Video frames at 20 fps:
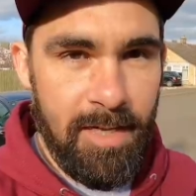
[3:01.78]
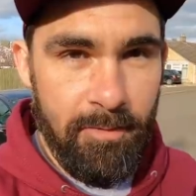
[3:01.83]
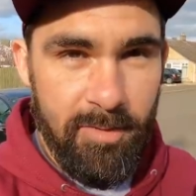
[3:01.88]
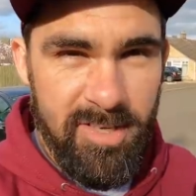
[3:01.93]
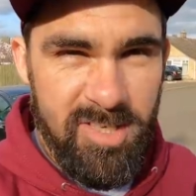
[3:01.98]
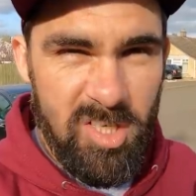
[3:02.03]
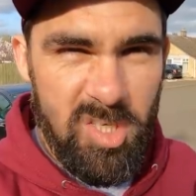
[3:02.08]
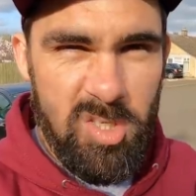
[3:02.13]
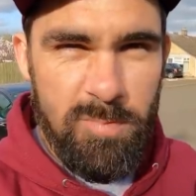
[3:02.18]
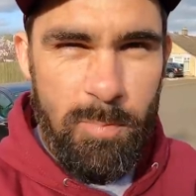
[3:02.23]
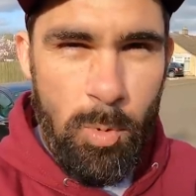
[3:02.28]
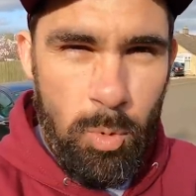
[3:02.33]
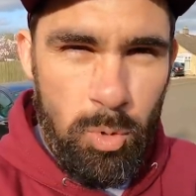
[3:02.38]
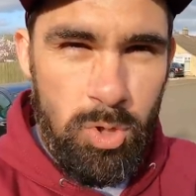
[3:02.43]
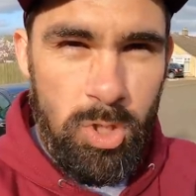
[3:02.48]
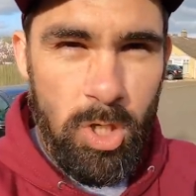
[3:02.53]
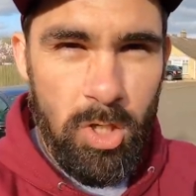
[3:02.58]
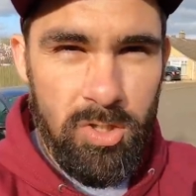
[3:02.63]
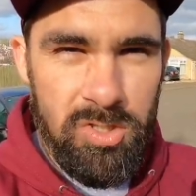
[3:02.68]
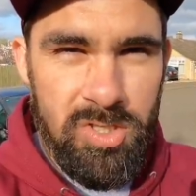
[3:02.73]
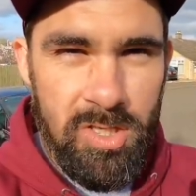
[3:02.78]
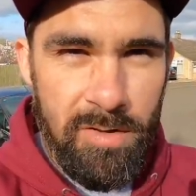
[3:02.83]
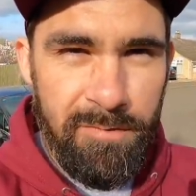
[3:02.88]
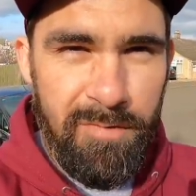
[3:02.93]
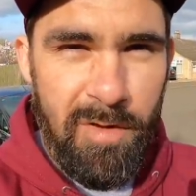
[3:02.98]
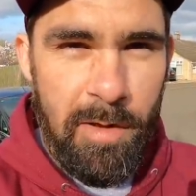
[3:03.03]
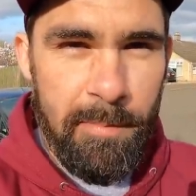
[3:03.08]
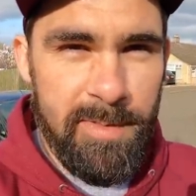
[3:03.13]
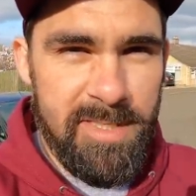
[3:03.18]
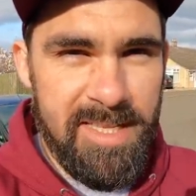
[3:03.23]
Now there is a small chance that the
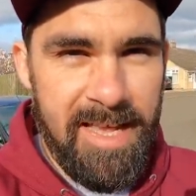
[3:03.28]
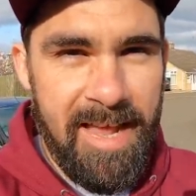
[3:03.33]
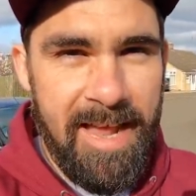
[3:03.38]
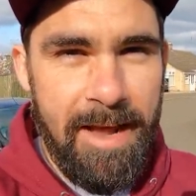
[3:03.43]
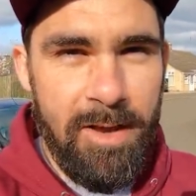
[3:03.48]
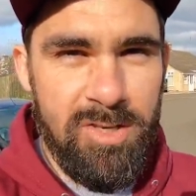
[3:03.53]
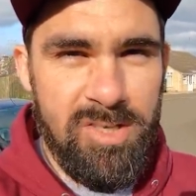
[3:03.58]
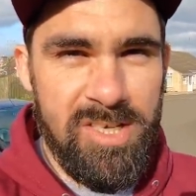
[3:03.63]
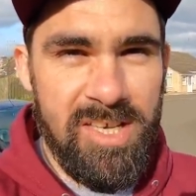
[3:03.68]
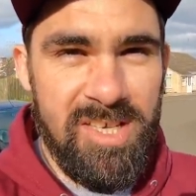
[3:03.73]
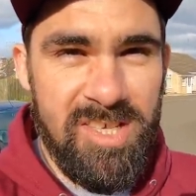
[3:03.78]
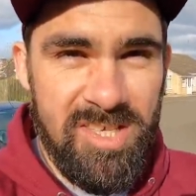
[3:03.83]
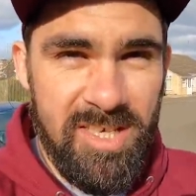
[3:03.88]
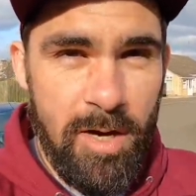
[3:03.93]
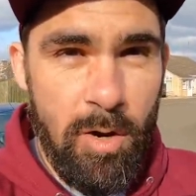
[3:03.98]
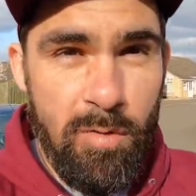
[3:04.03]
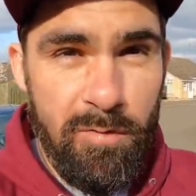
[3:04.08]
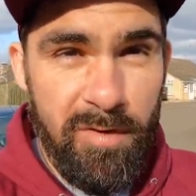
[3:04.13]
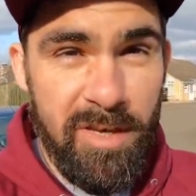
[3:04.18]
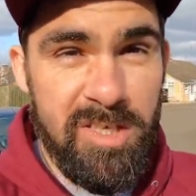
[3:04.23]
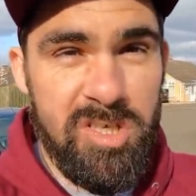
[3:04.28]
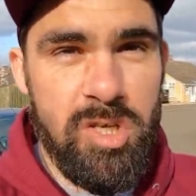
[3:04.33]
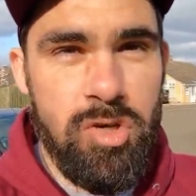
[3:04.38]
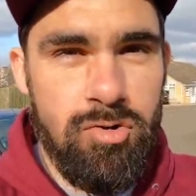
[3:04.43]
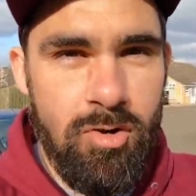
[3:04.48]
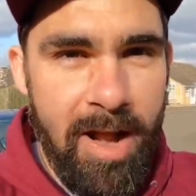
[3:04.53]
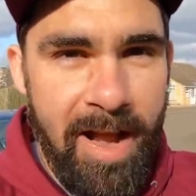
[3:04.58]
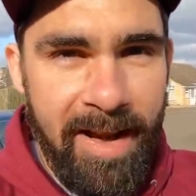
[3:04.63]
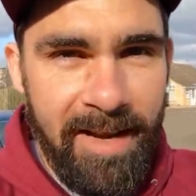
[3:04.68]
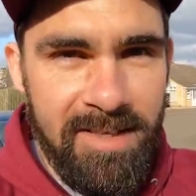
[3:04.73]
thermostat housing itself is
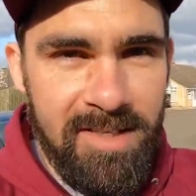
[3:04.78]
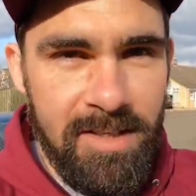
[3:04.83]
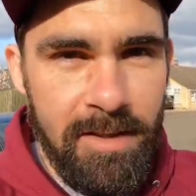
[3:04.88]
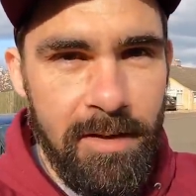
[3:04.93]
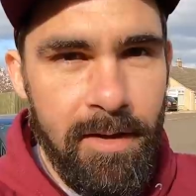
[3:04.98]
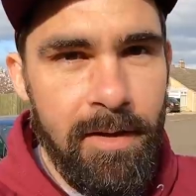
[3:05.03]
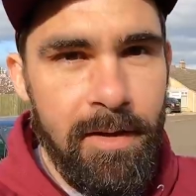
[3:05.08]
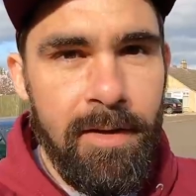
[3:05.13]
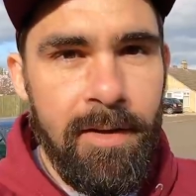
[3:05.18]
cracked